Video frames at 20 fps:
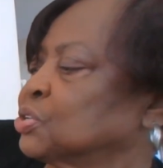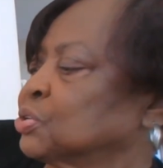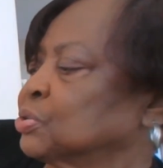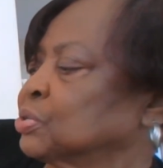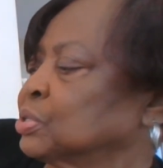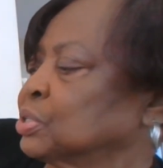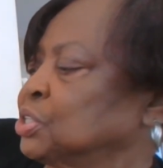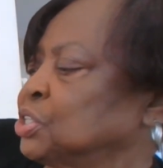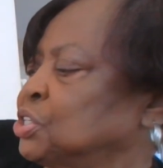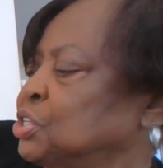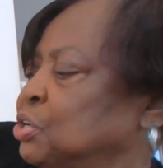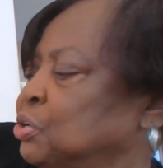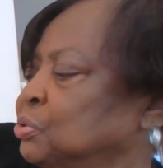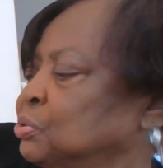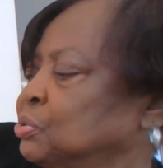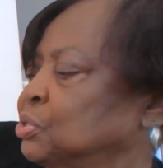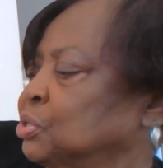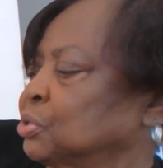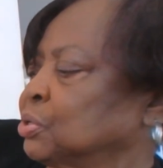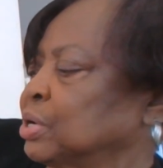Zora's
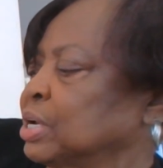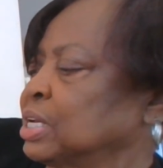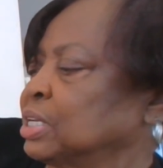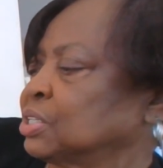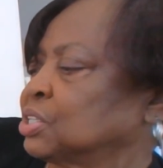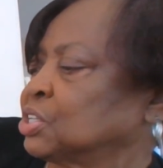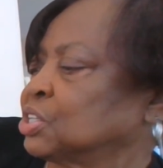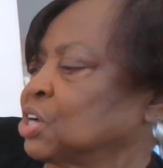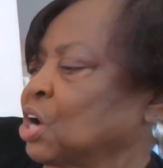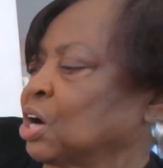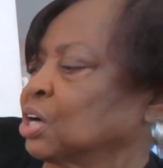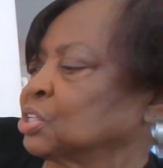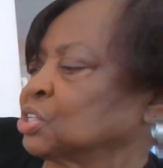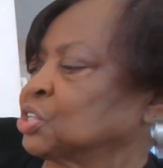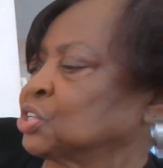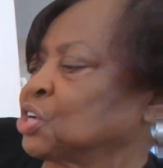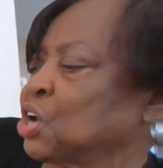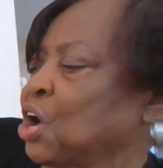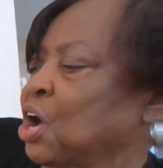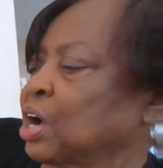shoulder and starts
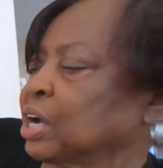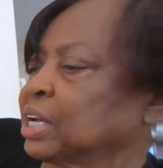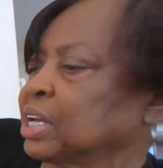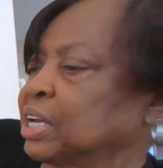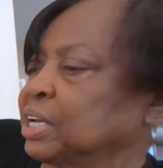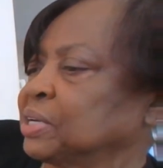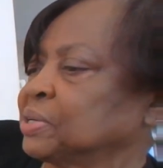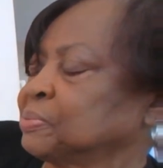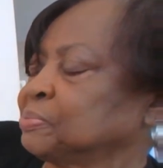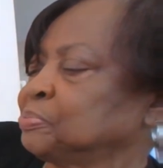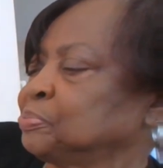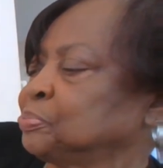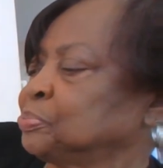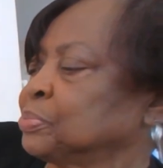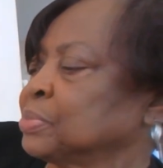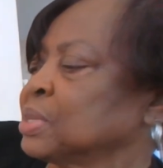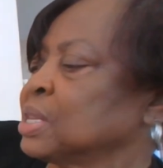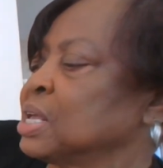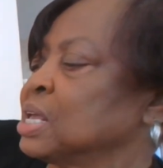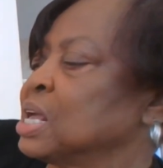talking.
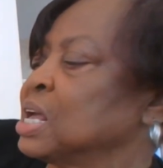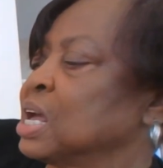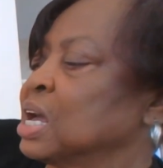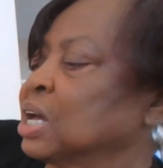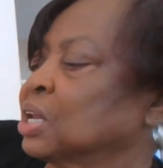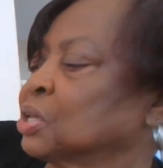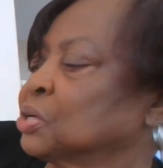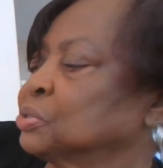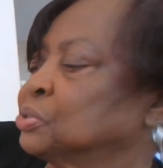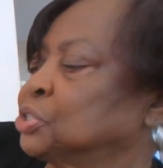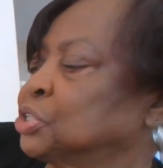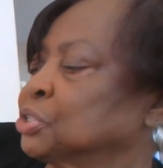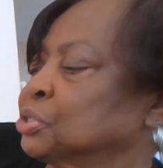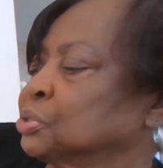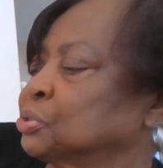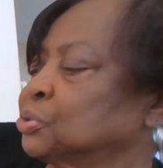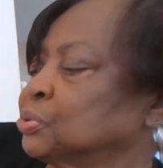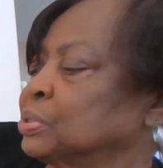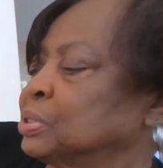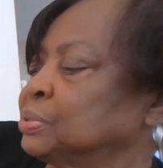Hello,
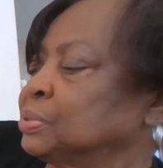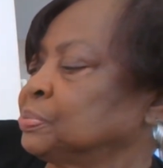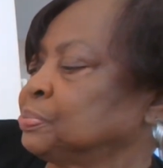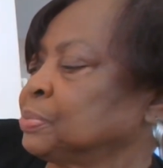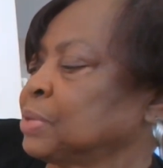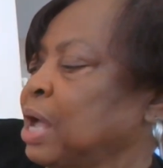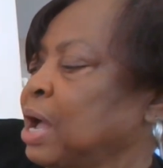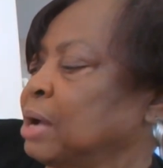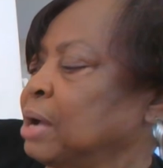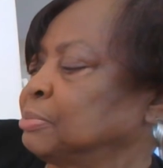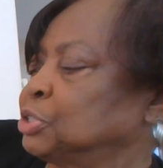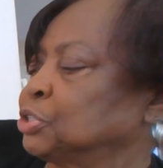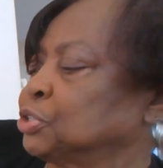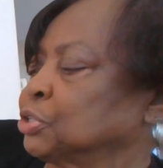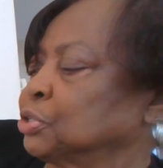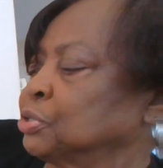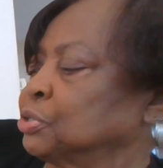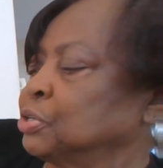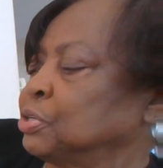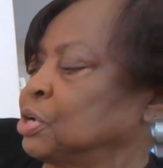children. I'm
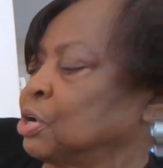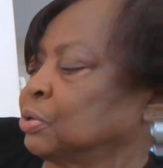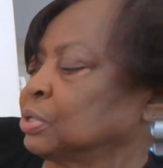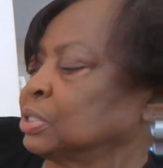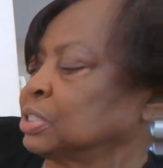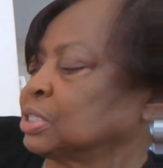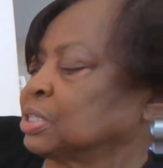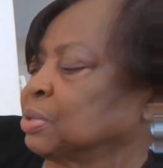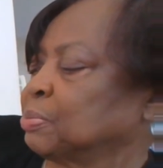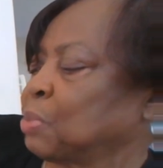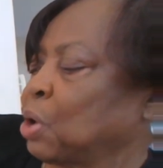sure you noticed the